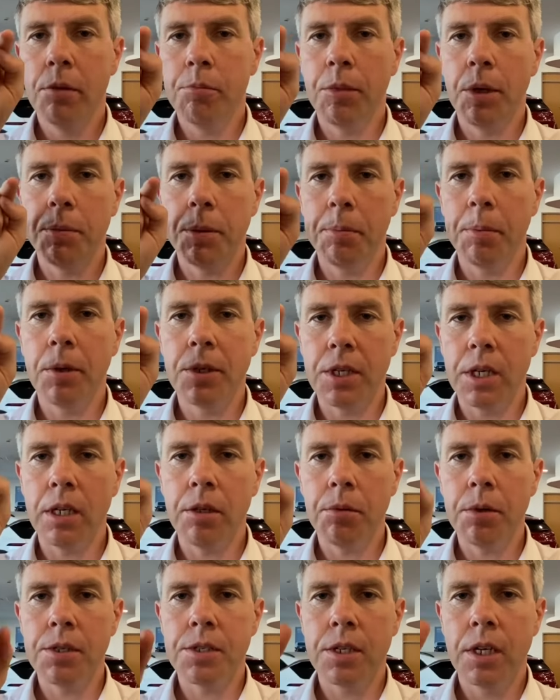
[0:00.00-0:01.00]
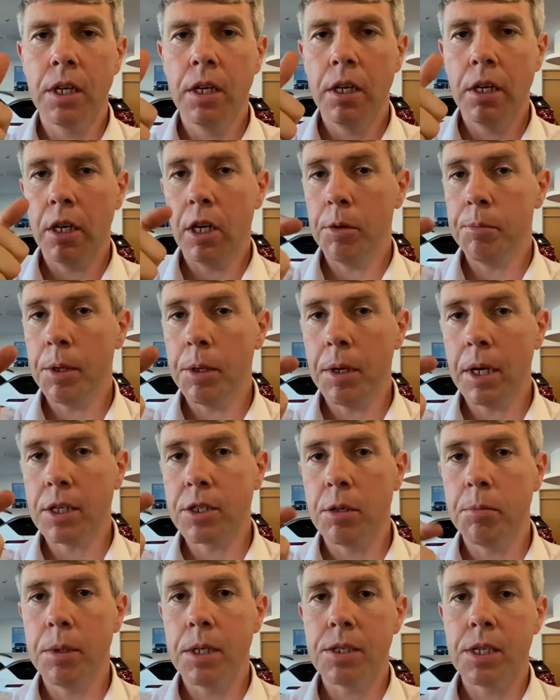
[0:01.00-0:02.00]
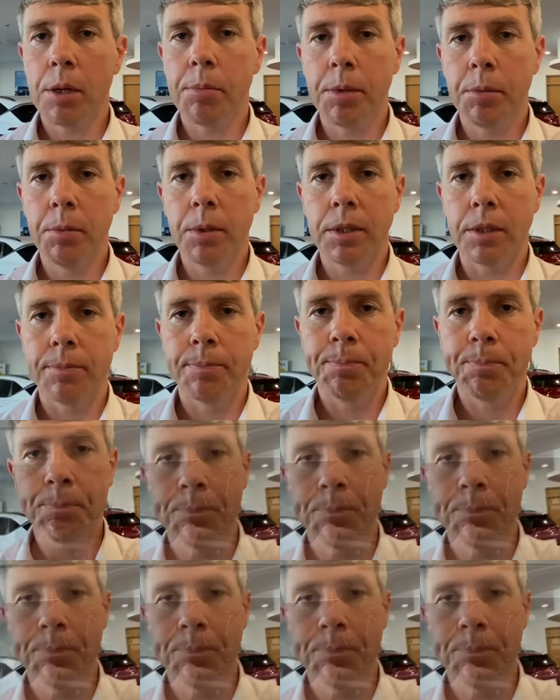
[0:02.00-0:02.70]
might be pushing inwards, or might actually be a separate button.